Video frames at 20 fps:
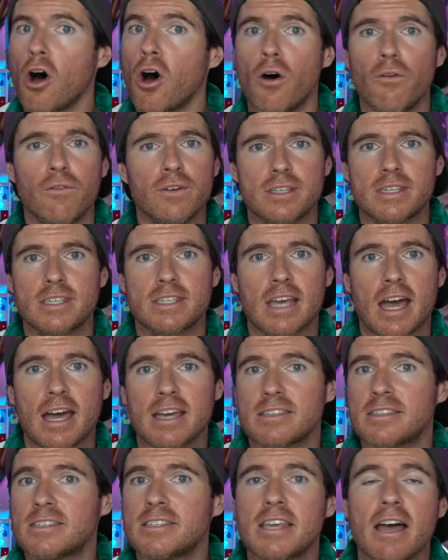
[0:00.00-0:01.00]
over,
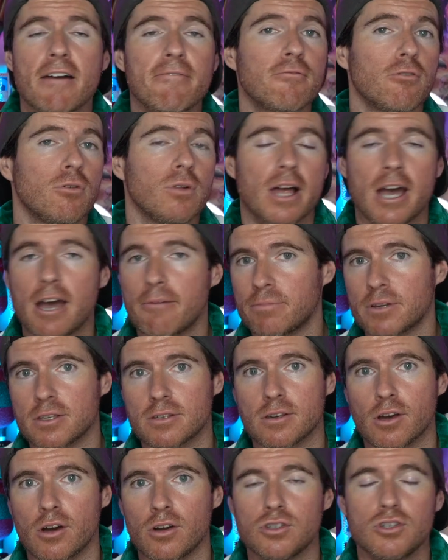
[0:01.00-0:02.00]
say, several
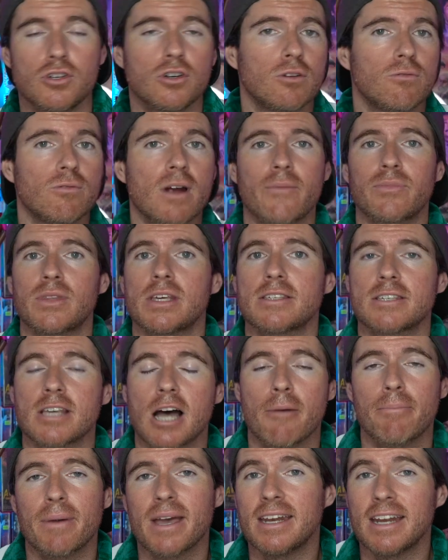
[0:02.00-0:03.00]
episodes. You could wrap this
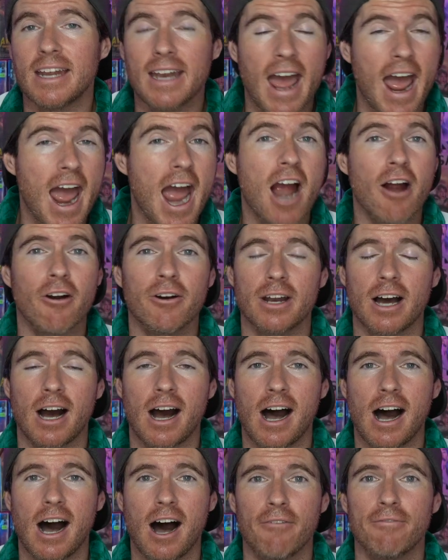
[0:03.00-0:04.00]
up in an hour and a
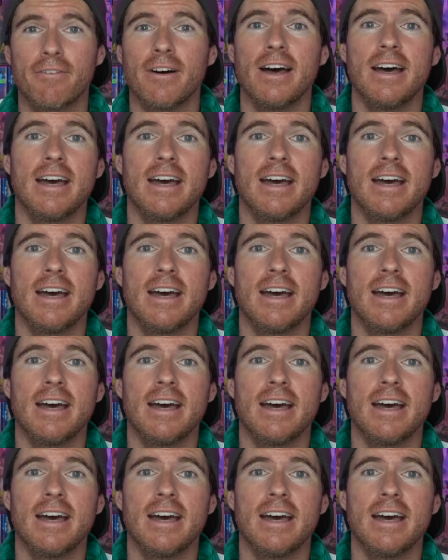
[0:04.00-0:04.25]
half.